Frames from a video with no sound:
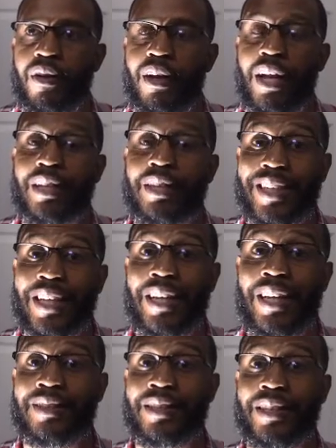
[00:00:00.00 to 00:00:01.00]
a
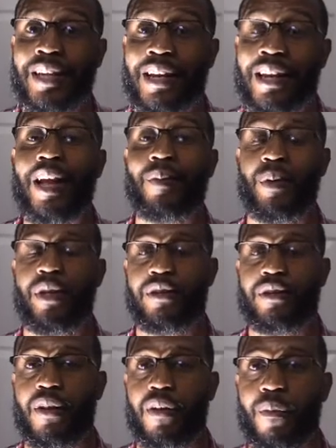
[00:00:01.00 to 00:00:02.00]
change in the
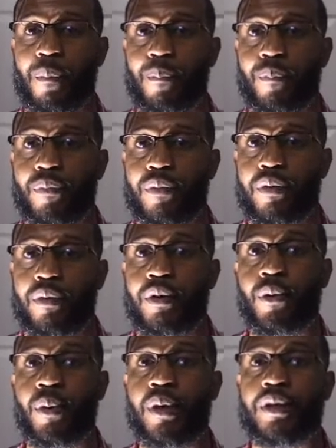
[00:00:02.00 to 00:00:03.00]
climate.
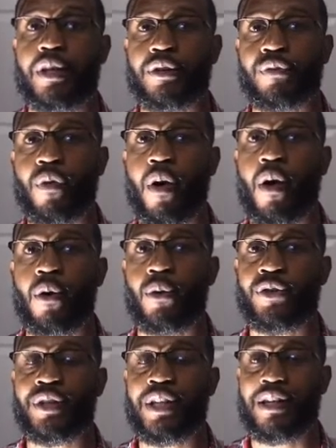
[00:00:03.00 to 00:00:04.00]
During this fall
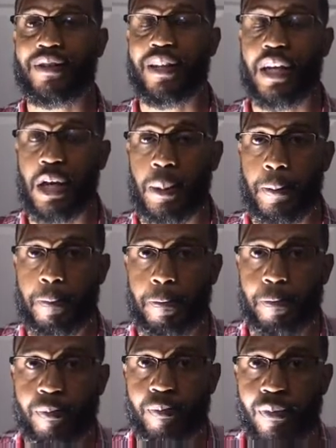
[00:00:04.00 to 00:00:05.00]
season,
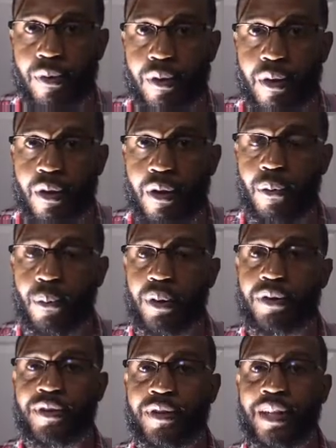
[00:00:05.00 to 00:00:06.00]
we
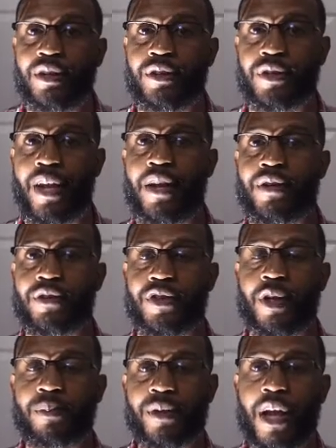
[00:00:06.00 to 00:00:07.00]
see a change, and
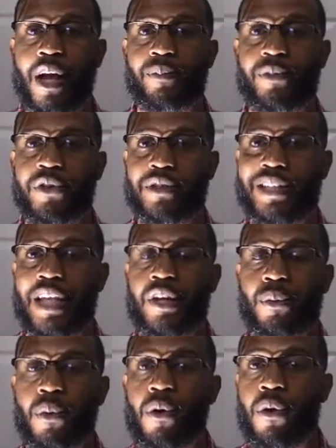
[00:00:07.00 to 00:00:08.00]
sometimes it's
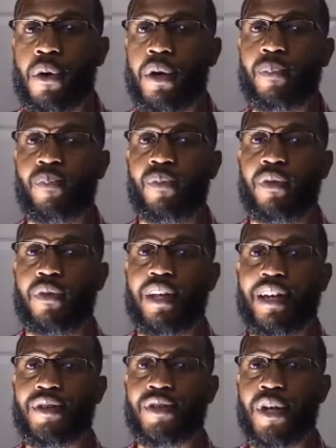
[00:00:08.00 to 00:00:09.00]
later on that
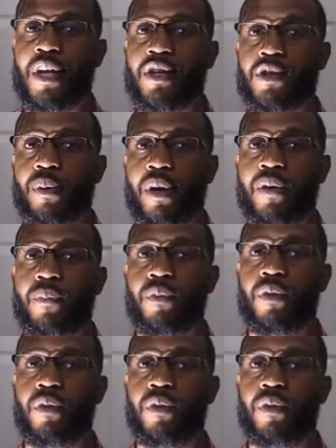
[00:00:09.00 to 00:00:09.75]
it changes, but